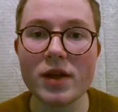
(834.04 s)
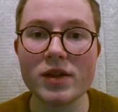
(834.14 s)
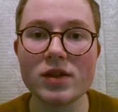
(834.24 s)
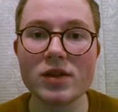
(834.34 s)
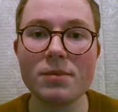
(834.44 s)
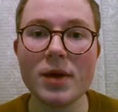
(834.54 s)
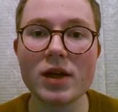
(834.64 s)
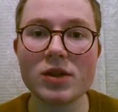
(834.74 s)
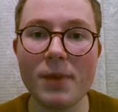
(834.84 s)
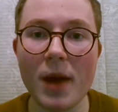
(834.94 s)
This is to be
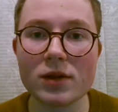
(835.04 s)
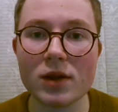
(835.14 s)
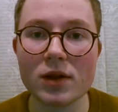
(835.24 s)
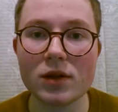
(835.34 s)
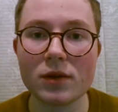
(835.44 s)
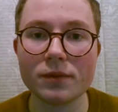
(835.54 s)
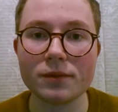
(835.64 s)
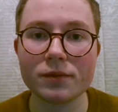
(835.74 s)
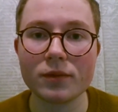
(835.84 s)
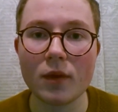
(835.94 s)
expected,
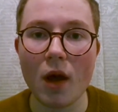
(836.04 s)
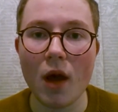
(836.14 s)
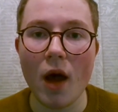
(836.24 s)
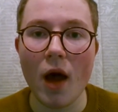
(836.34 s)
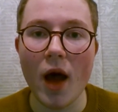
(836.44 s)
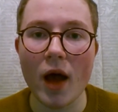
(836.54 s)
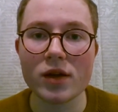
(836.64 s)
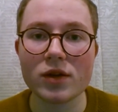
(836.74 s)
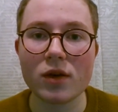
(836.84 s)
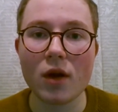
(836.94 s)

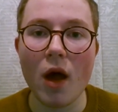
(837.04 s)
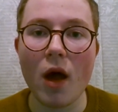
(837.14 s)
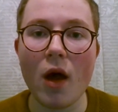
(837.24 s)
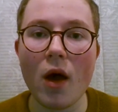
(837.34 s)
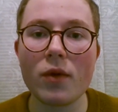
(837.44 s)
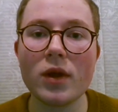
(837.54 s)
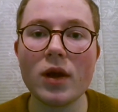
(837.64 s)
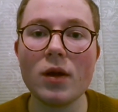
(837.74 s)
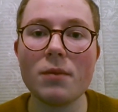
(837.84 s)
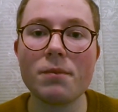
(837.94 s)
as
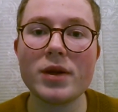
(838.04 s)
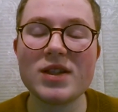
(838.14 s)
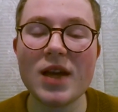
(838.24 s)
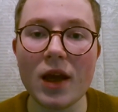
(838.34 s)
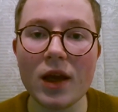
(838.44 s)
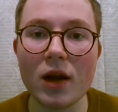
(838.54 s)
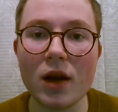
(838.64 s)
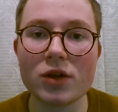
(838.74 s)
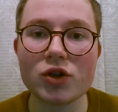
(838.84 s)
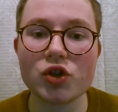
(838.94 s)
the
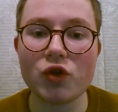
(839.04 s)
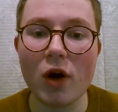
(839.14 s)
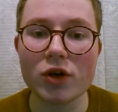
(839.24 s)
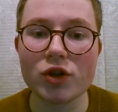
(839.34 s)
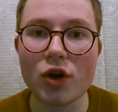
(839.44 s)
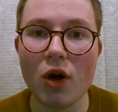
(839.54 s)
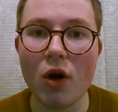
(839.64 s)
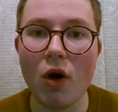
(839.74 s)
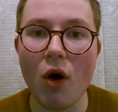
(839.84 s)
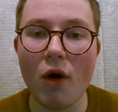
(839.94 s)
particular
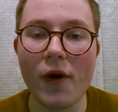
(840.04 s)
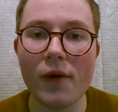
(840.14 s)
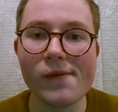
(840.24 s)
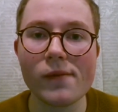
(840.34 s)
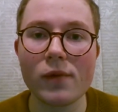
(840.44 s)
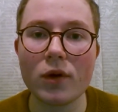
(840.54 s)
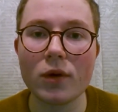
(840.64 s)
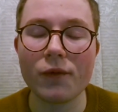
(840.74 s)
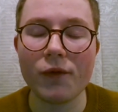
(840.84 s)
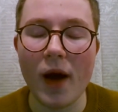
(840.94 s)
structure of a
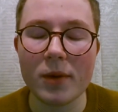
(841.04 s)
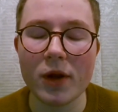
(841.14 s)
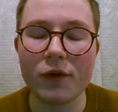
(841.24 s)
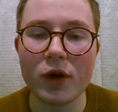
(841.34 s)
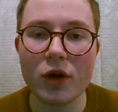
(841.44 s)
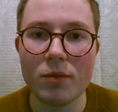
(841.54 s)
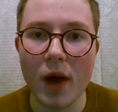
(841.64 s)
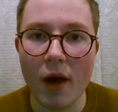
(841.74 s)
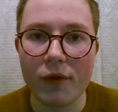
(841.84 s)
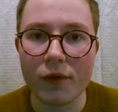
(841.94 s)
family of
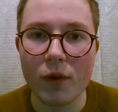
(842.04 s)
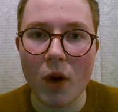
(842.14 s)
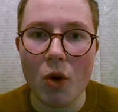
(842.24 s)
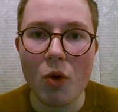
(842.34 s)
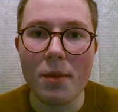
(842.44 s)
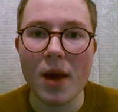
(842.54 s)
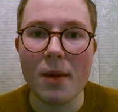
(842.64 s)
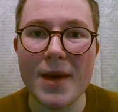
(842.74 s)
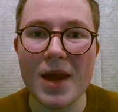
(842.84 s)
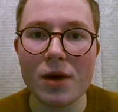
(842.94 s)
QBF will
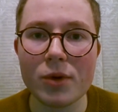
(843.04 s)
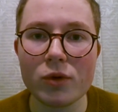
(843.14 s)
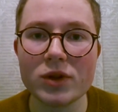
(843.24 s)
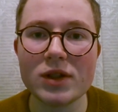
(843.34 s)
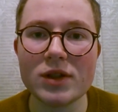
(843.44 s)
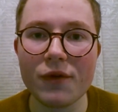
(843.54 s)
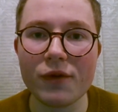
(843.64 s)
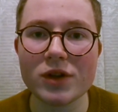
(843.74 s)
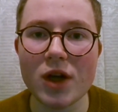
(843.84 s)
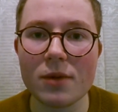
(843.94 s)
amenable to
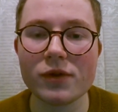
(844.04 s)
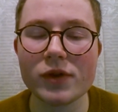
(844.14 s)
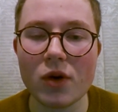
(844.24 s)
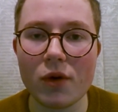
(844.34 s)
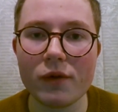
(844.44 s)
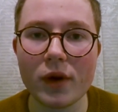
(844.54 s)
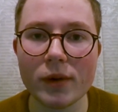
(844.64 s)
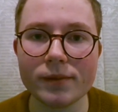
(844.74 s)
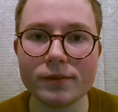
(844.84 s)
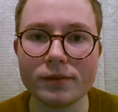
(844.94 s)
different types of solving.